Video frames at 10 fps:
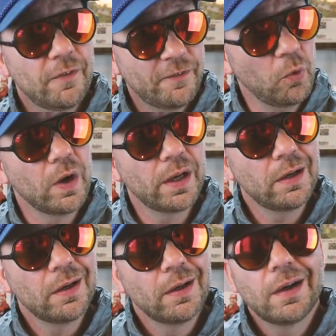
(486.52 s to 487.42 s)
For
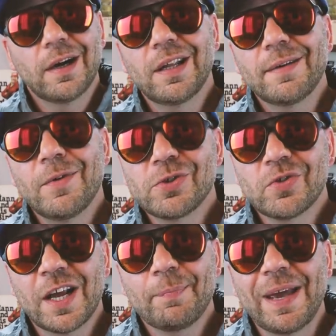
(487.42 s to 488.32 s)
one, unlike most
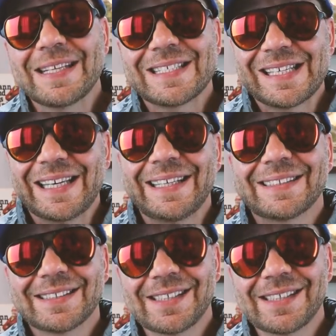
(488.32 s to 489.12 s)
crankbaits, it